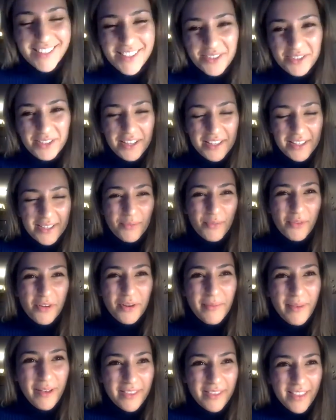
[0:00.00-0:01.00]
So tell us more
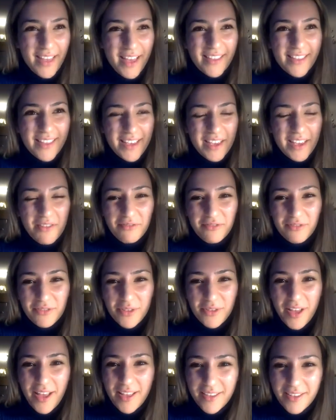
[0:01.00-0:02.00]
about that, like
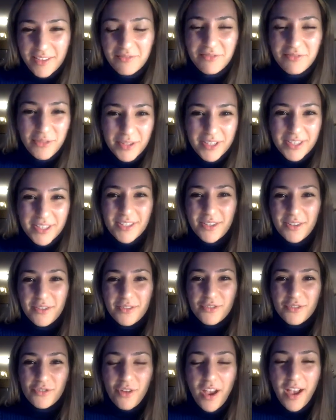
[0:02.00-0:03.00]
influencing your
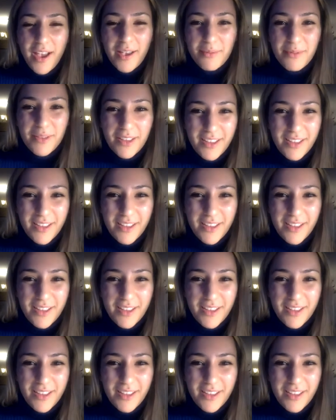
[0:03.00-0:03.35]
tribe.